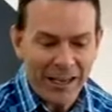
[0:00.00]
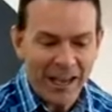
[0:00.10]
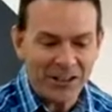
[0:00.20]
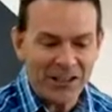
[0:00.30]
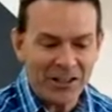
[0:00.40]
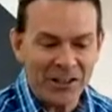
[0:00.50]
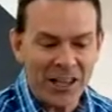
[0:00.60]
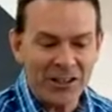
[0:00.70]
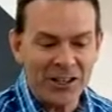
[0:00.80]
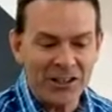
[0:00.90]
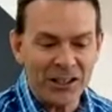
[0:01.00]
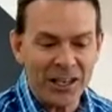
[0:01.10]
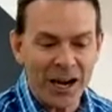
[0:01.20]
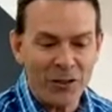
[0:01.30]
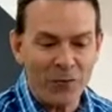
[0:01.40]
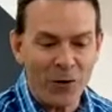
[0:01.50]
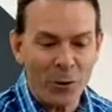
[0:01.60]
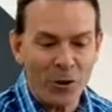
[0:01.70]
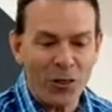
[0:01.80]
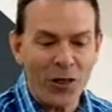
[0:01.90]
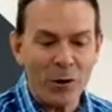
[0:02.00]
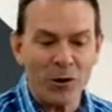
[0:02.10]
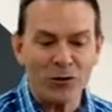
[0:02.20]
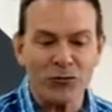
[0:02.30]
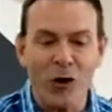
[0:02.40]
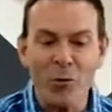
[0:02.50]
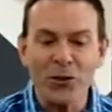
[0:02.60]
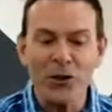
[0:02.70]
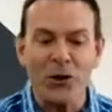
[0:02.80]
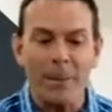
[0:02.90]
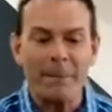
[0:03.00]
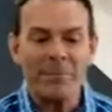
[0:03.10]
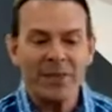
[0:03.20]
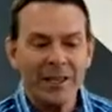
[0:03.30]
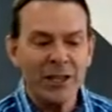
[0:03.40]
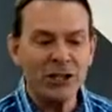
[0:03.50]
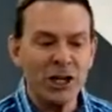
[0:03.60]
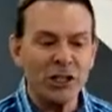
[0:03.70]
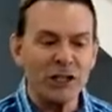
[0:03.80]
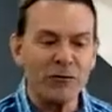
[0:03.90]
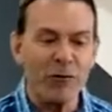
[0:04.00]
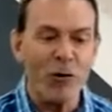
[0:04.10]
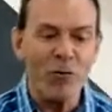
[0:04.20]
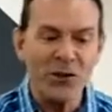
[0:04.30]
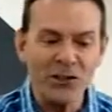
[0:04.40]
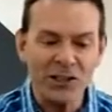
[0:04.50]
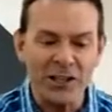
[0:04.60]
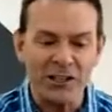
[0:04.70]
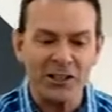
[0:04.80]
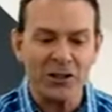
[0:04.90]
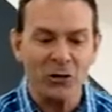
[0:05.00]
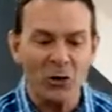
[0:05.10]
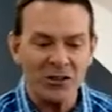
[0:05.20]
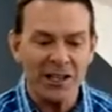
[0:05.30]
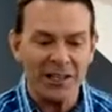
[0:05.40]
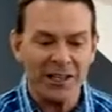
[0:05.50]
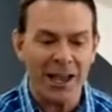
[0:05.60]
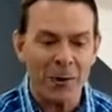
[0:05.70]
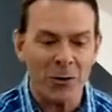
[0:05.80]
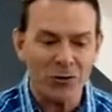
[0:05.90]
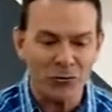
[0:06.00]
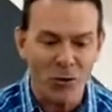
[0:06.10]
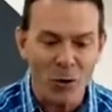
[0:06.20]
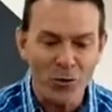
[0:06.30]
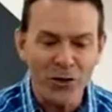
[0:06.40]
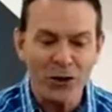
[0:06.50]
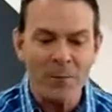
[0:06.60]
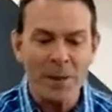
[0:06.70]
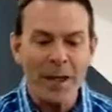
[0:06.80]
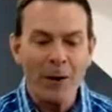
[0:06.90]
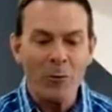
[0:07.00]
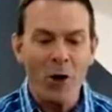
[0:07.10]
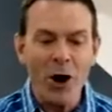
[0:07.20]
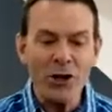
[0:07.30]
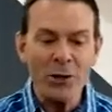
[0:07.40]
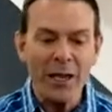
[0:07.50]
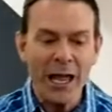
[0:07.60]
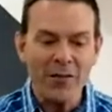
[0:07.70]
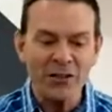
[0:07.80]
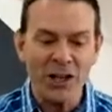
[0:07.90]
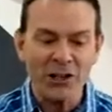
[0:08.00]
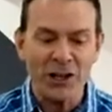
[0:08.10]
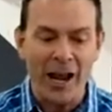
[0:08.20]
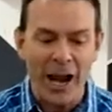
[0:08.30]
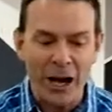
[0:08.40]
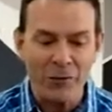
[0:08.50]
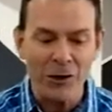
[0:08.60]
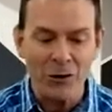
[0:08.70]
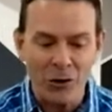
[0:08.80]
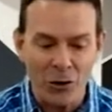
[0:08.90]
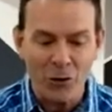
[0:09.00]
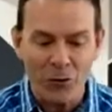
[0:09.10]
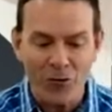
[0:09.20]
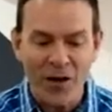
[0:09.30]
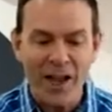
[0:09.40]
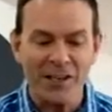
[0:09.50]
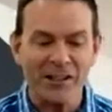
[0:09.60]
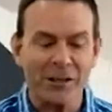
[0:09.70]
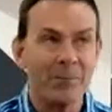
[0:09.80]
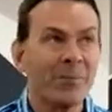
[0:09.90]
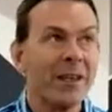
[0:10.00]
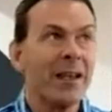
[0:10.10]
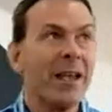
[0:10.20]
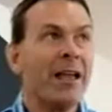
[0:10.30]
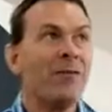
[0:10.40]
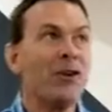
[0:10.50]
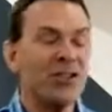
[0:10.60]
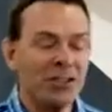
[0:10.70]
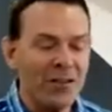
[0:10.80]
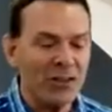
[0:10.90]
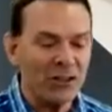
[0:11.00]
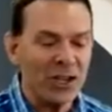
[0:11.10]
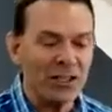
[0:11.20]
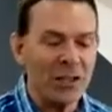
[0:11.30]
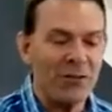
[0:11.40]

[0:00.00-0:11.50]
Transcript: and says to Cain the following thing, what's wrong with you? In Genesis 4 verse 6, the Lord said to Cain, what's wrong with you? Why do you have such an angry look on your face? And verse 7 says, if